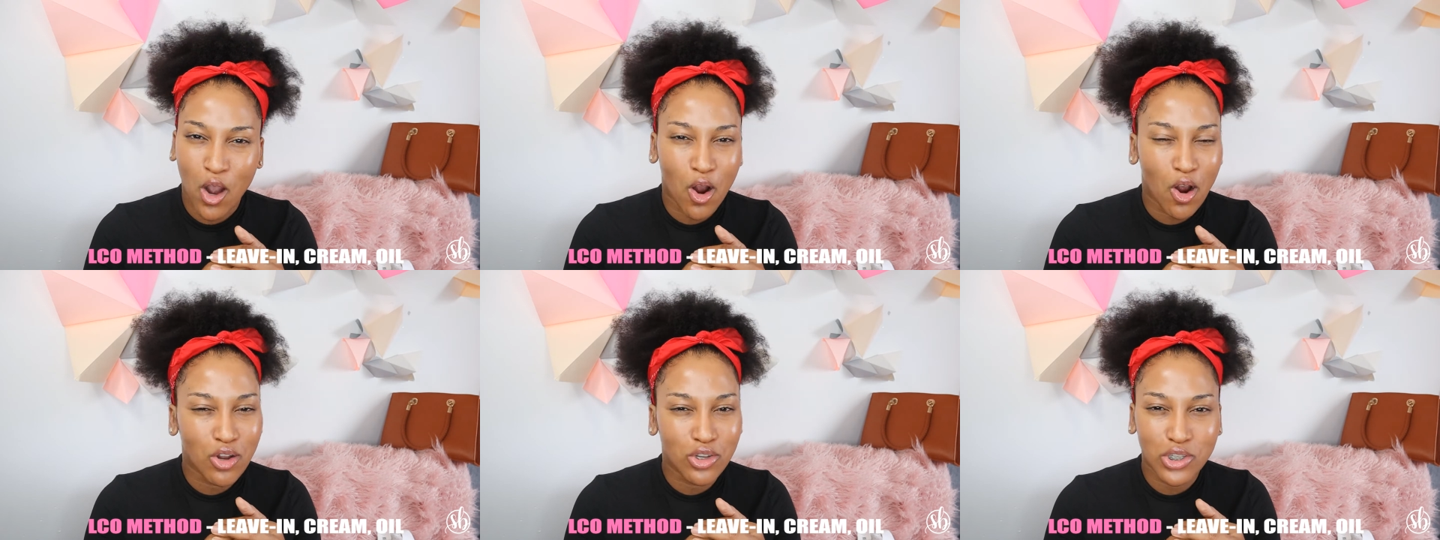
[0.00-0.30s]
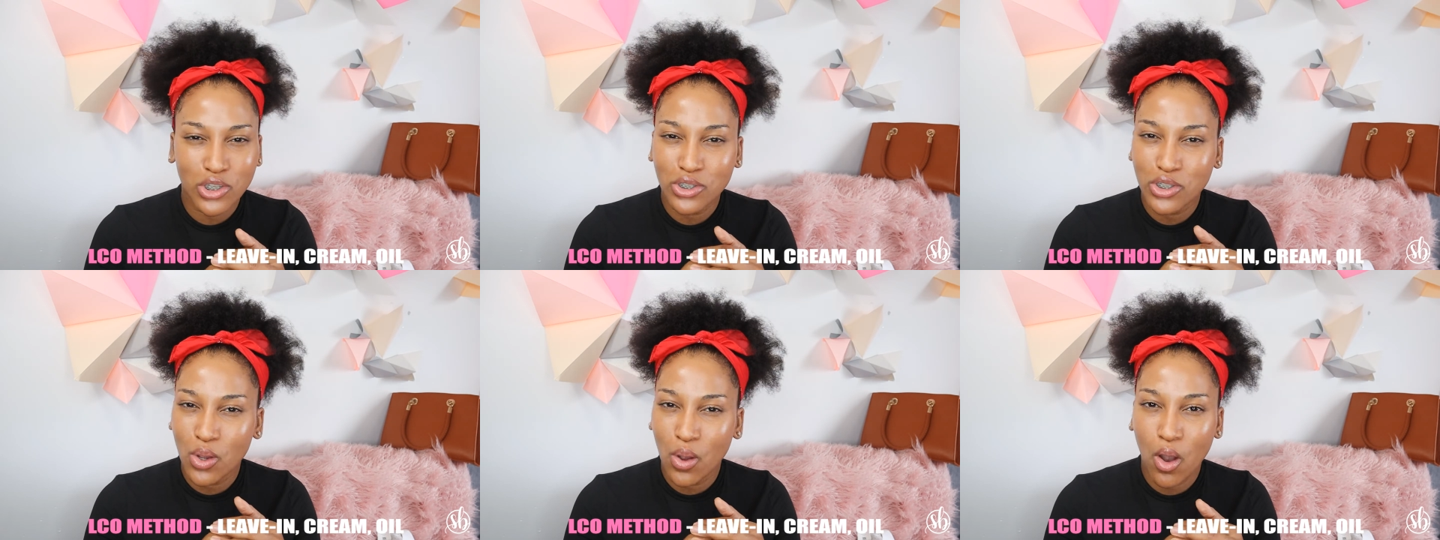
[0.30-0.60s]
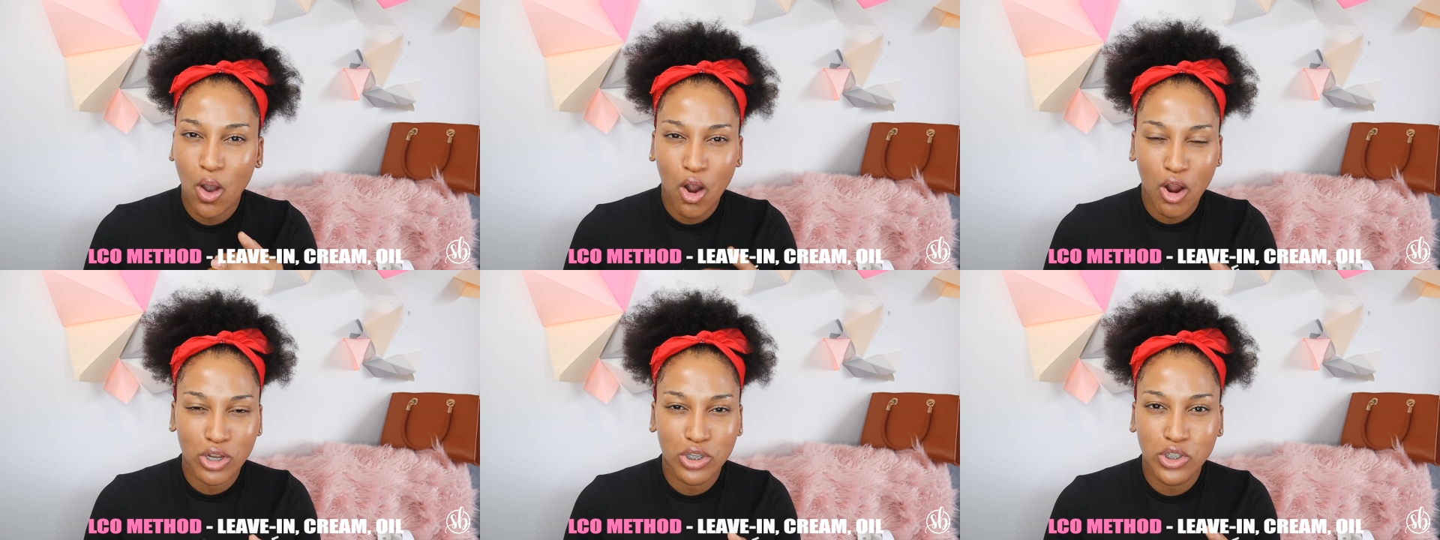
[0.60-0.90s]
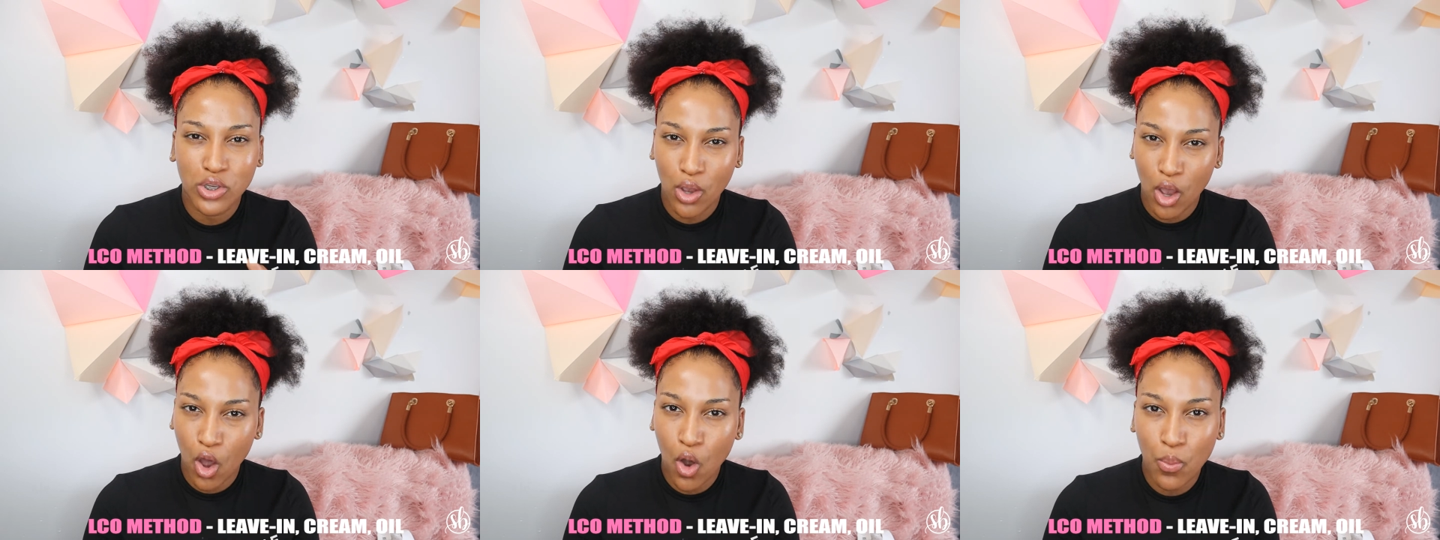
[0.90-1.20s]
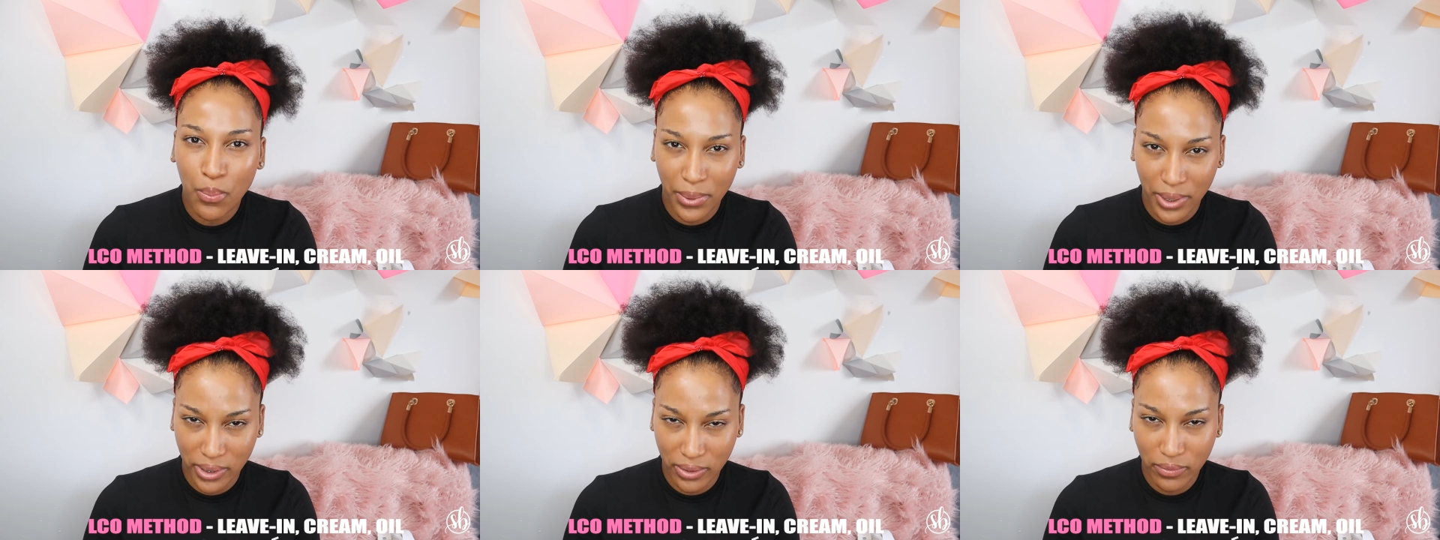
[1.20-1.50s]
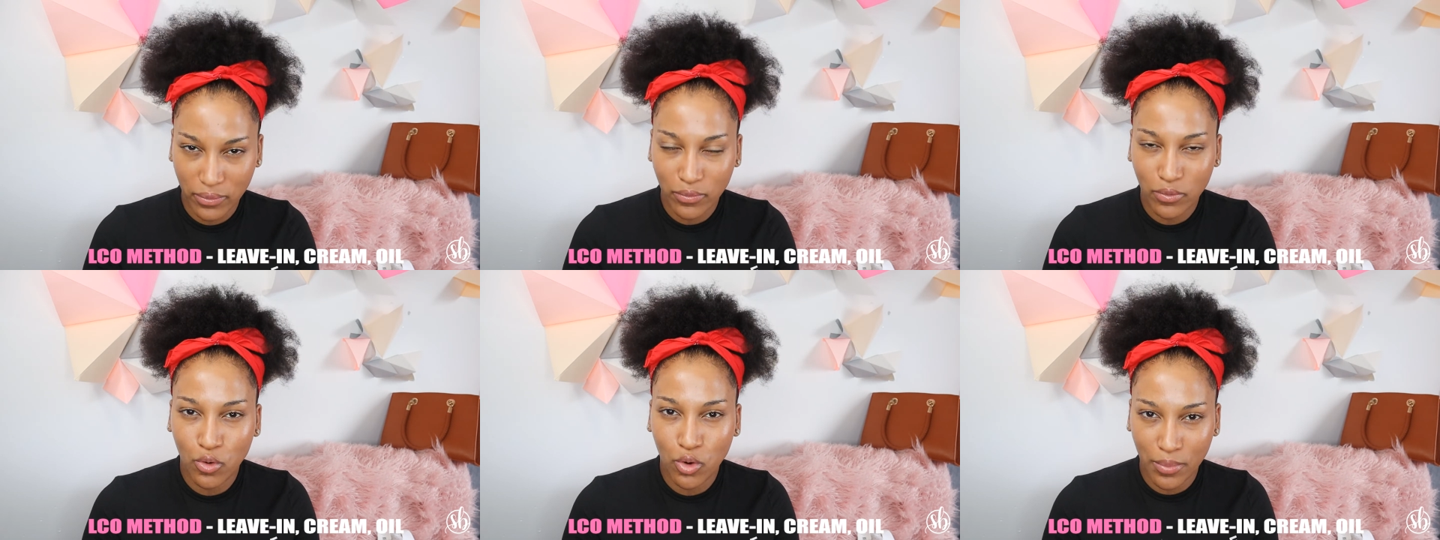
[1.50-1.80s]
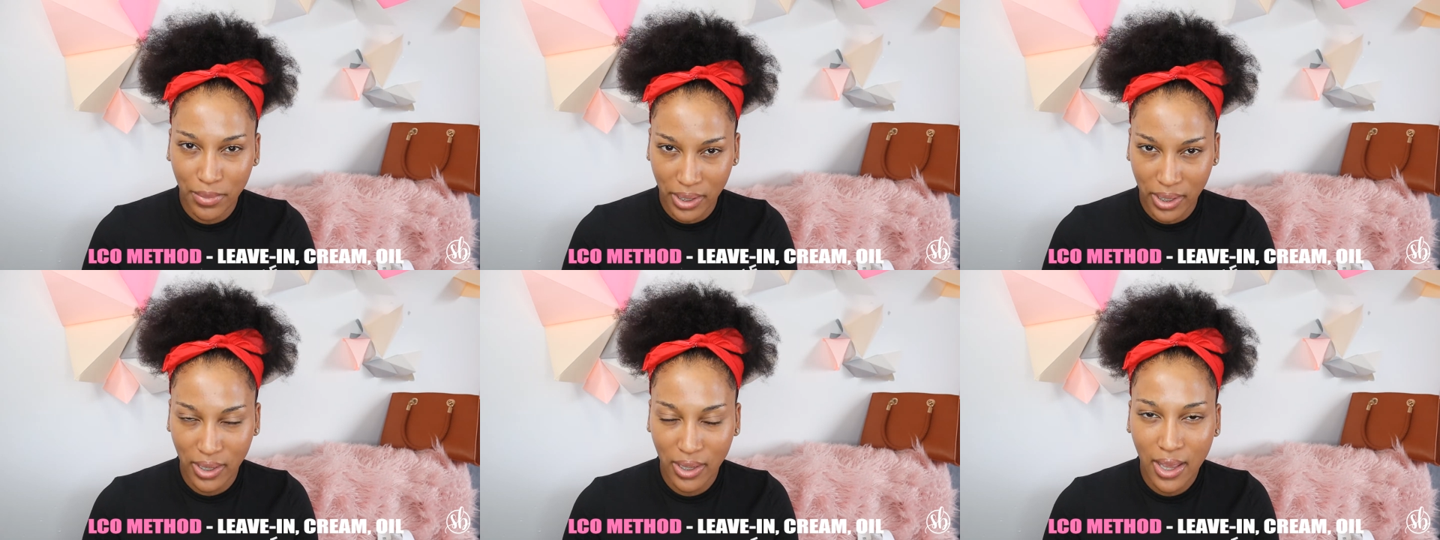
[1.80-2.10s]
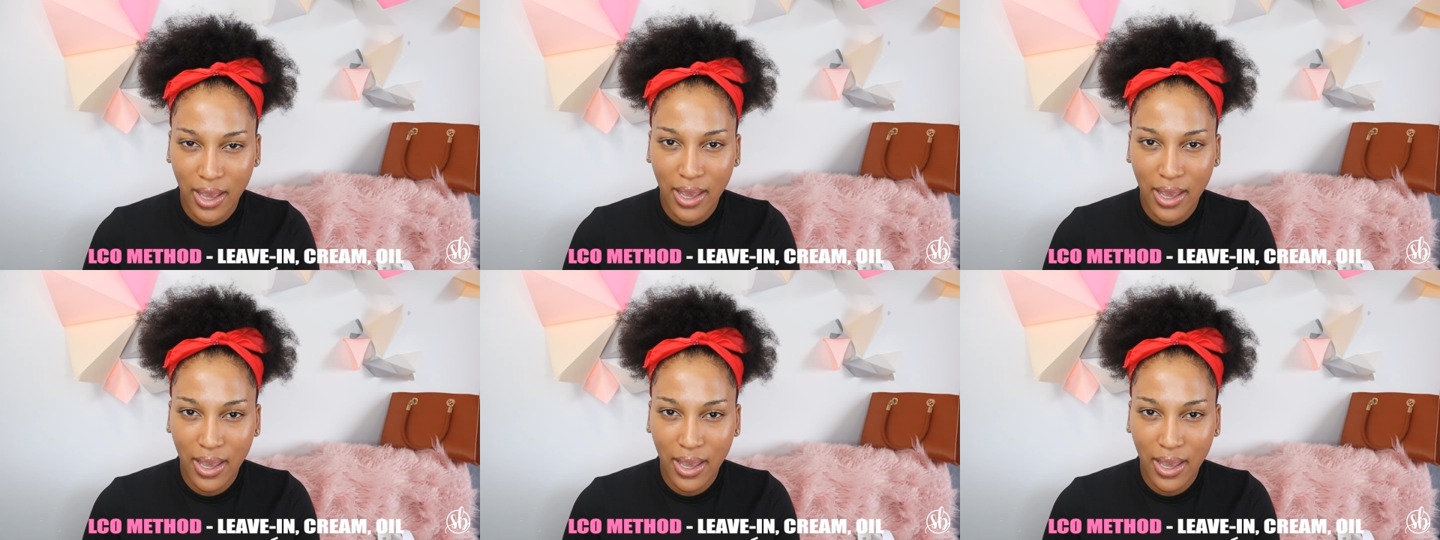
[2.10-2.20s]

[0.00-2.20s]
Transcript: are just so hard to open for me